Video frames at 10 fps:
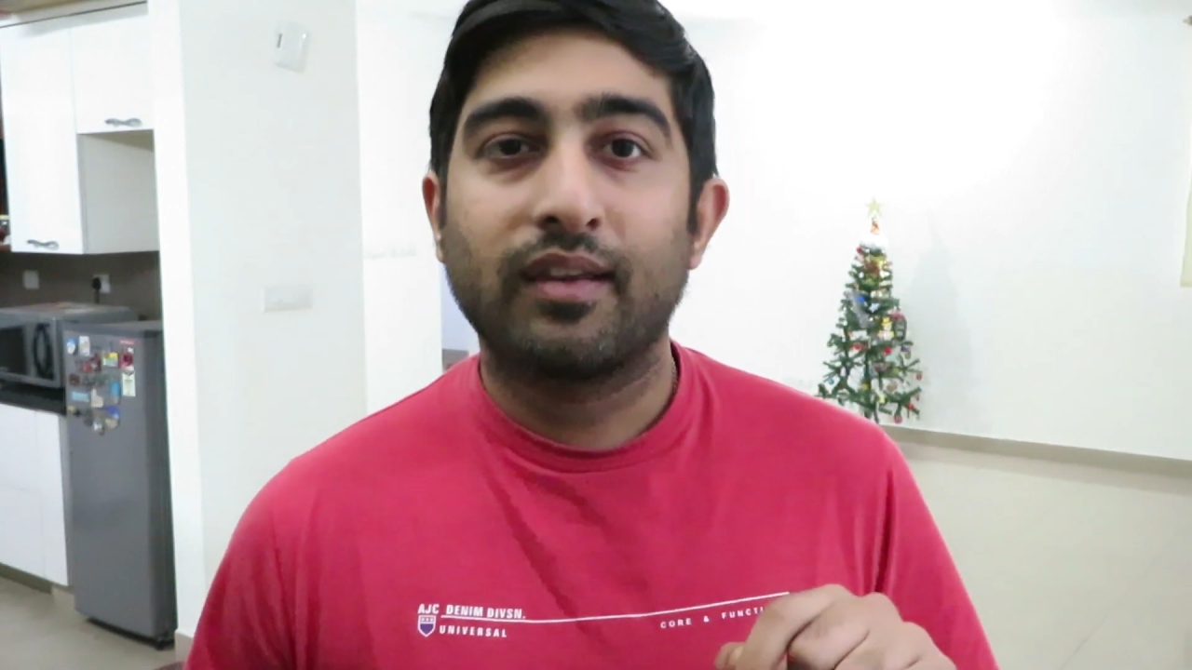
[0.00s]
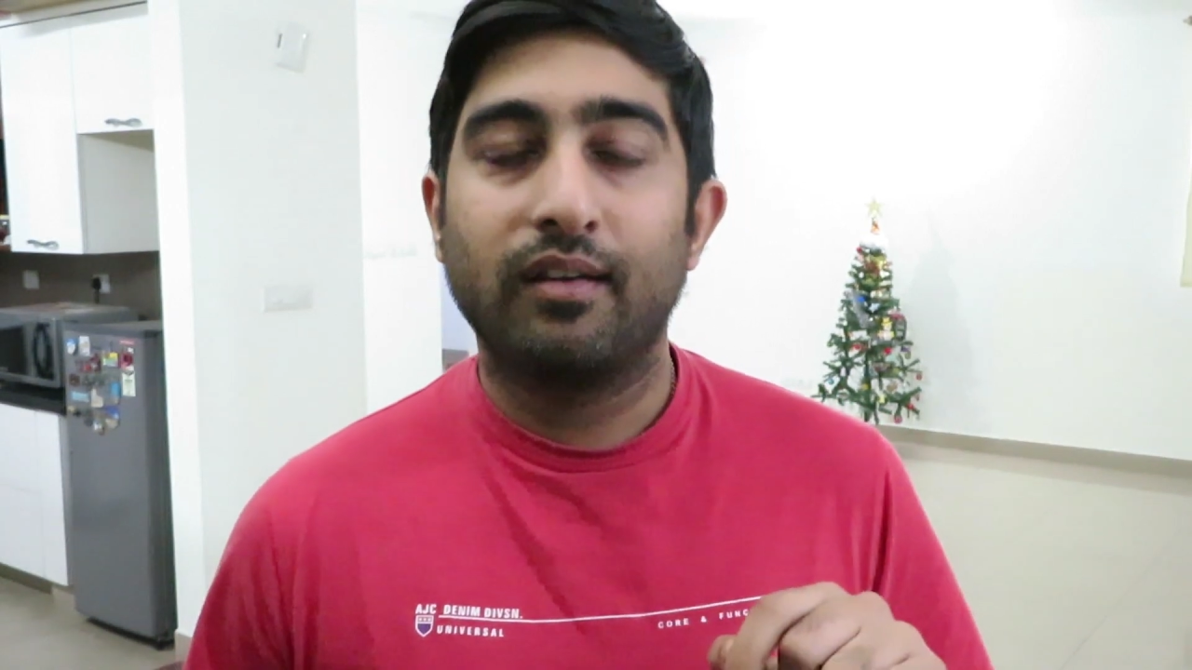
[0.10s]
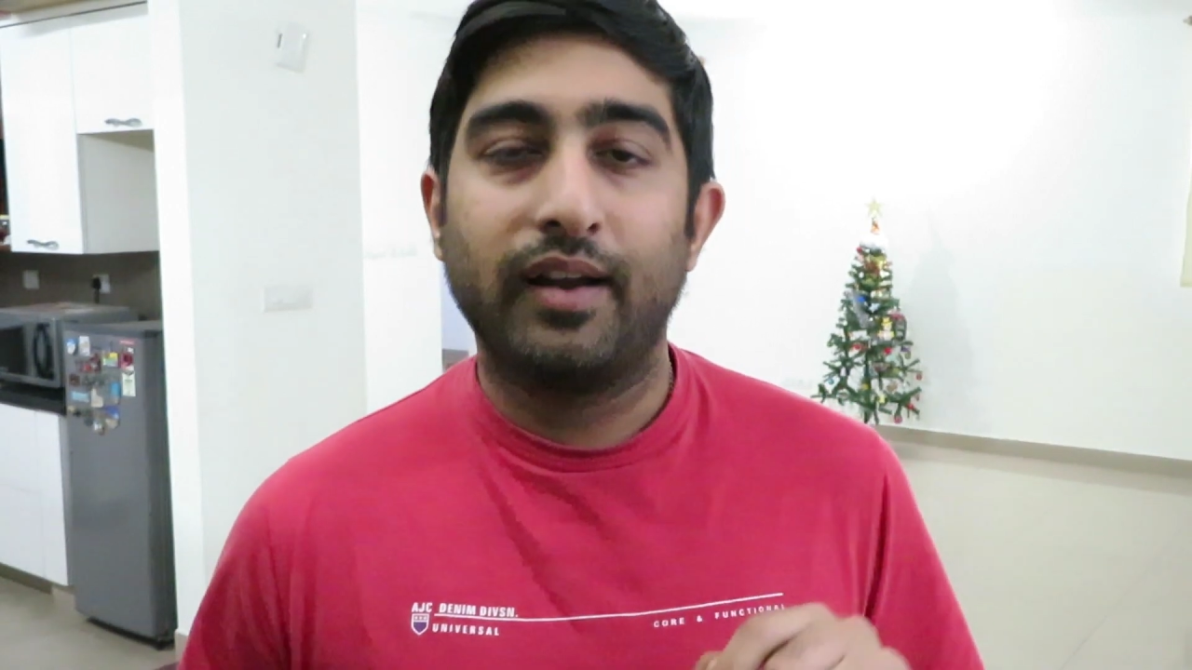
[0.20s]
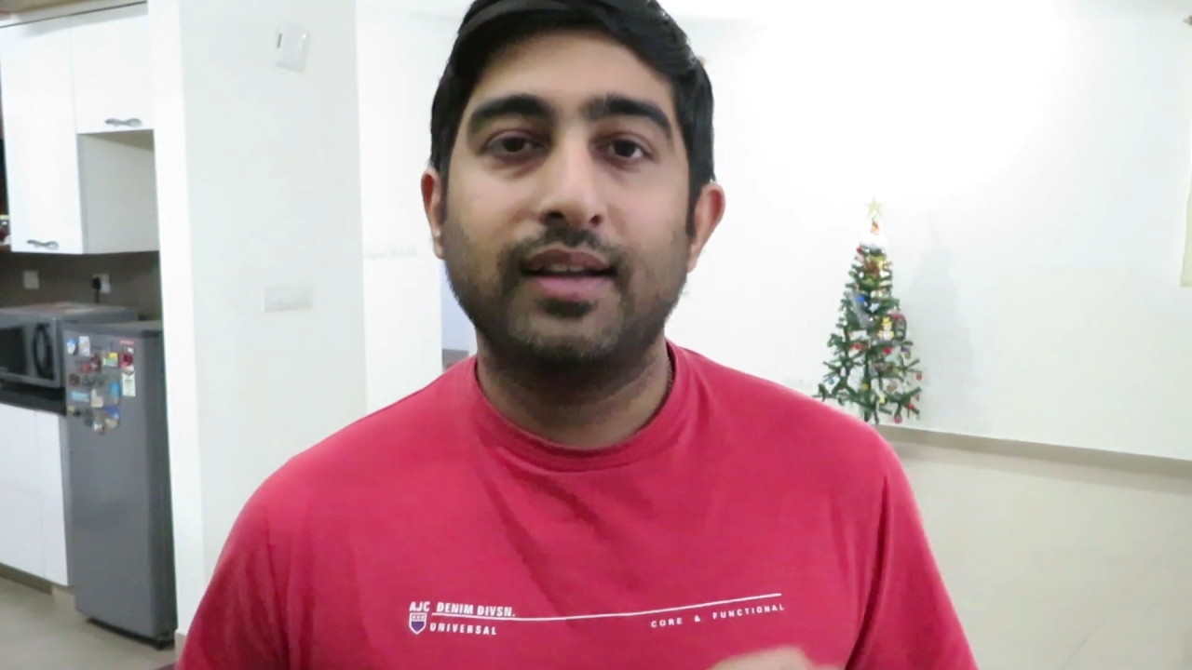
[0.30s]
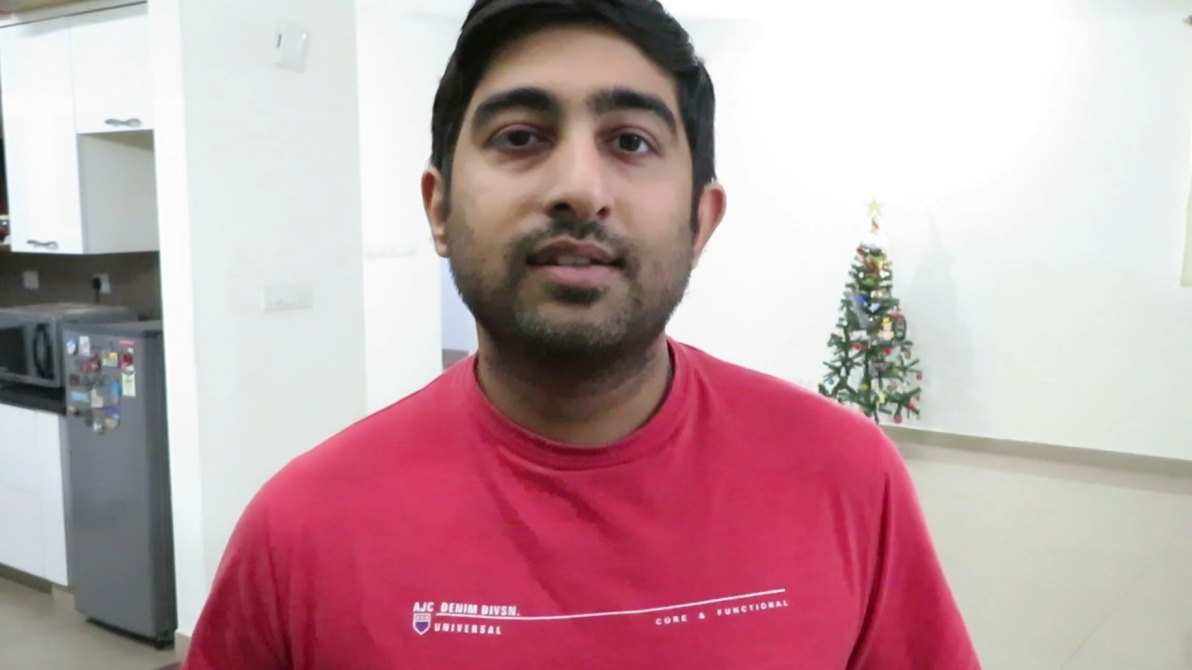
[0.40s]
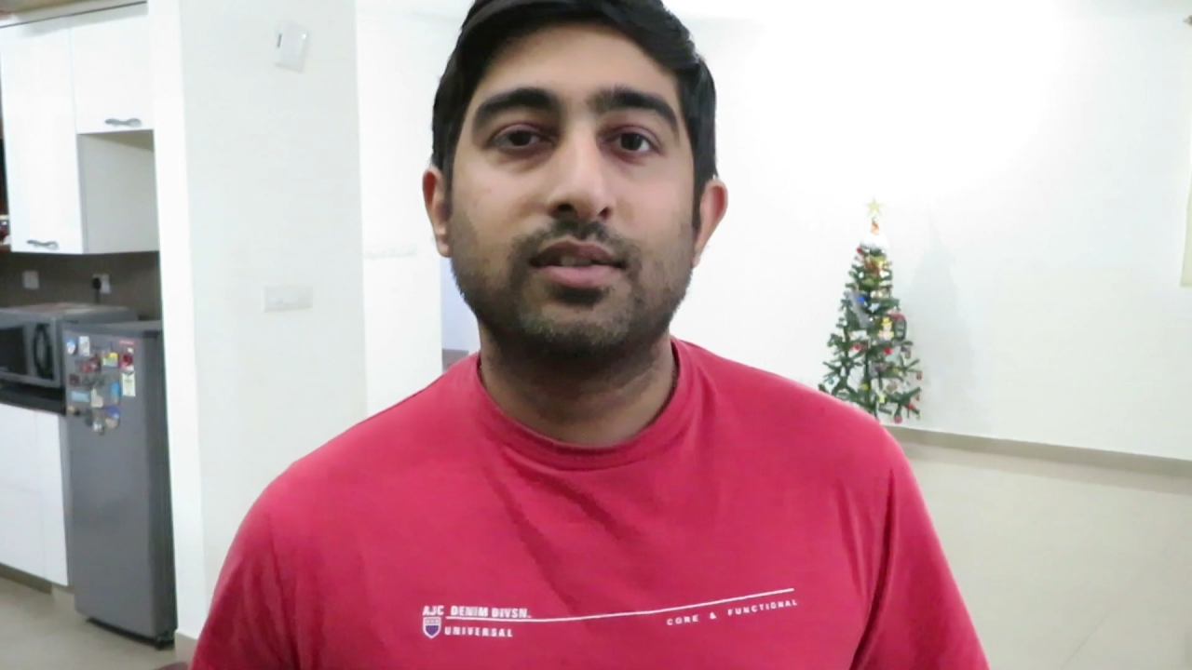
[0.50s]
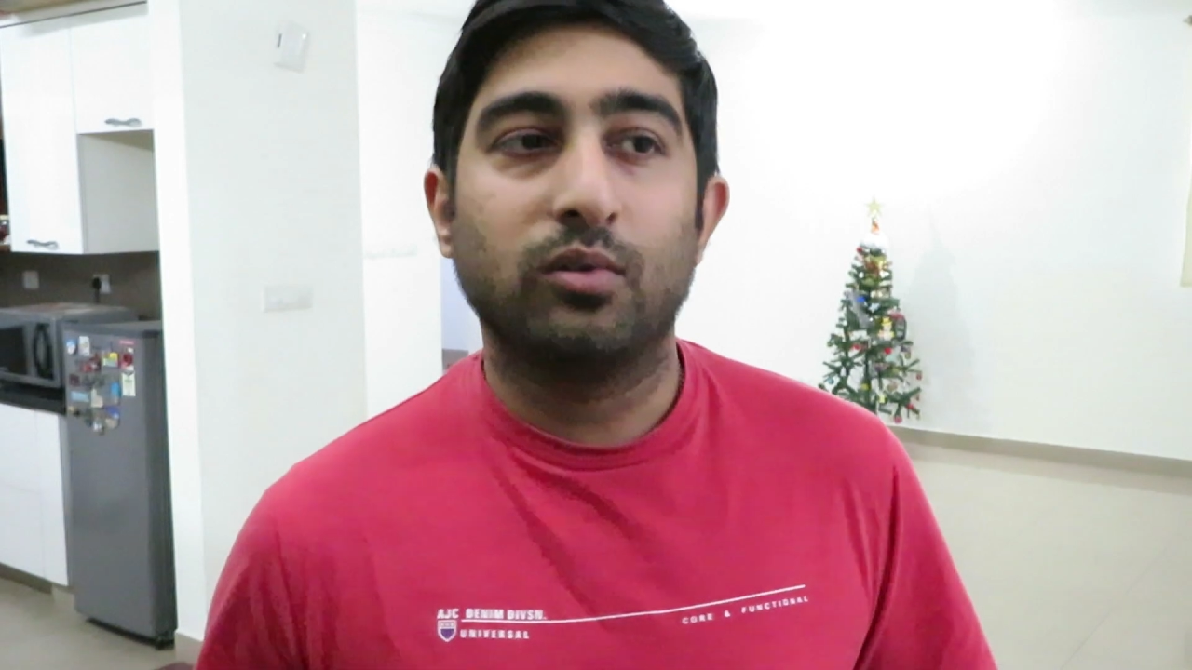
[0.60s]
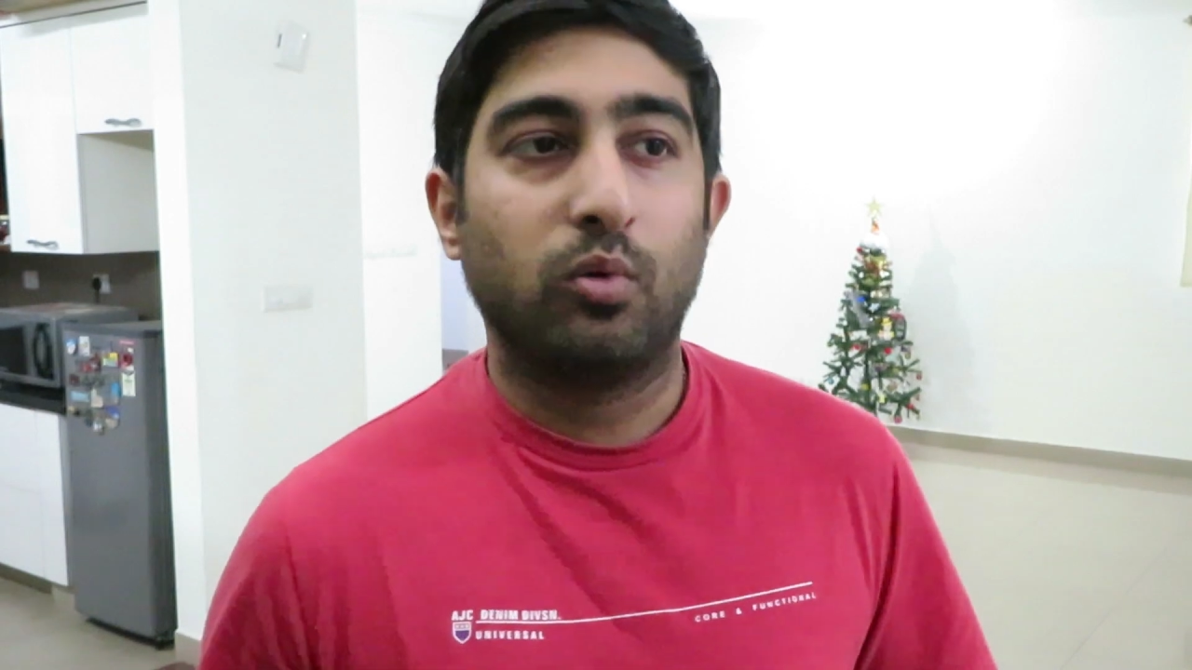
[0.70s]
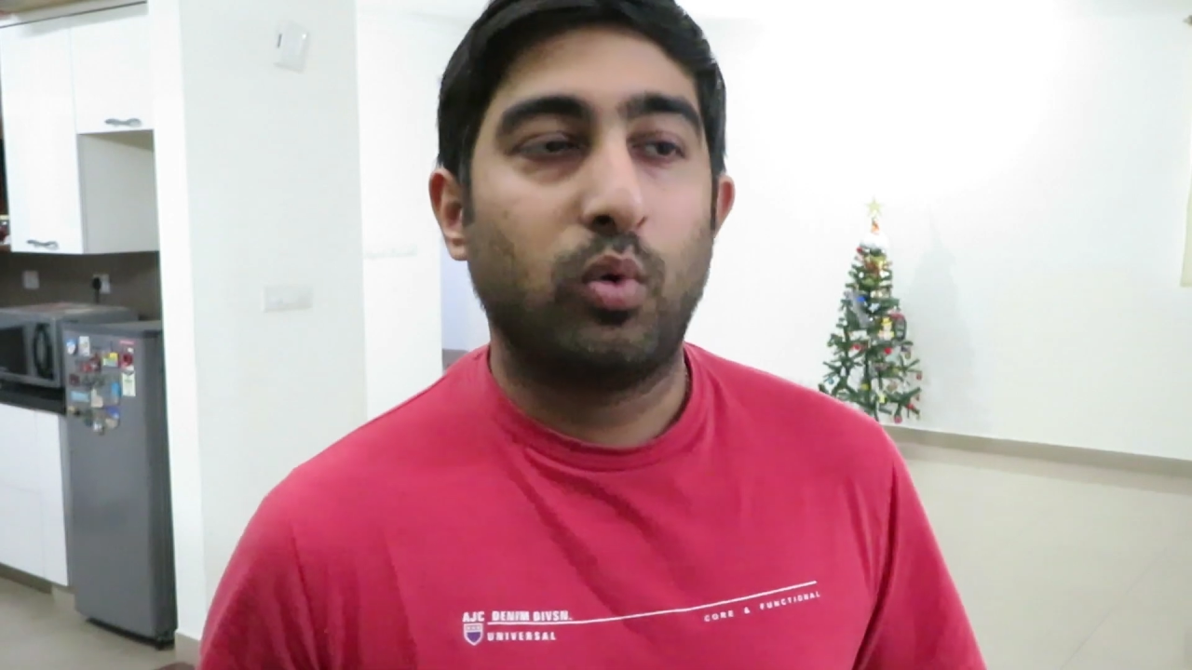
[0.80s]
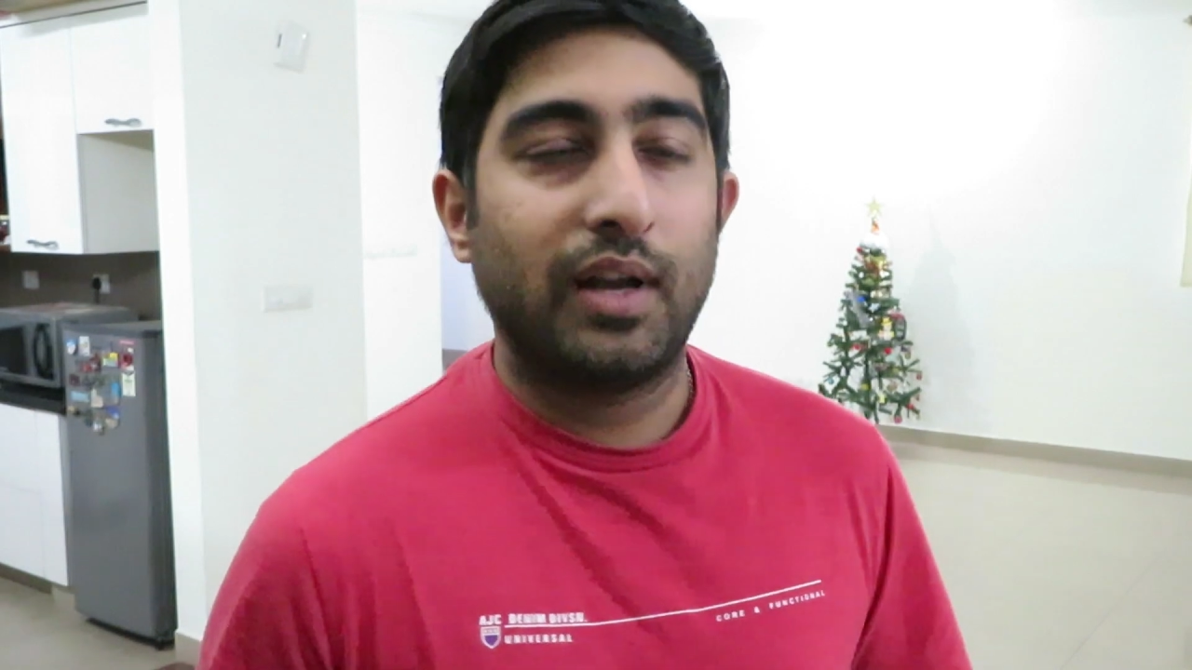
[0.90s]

Alright, so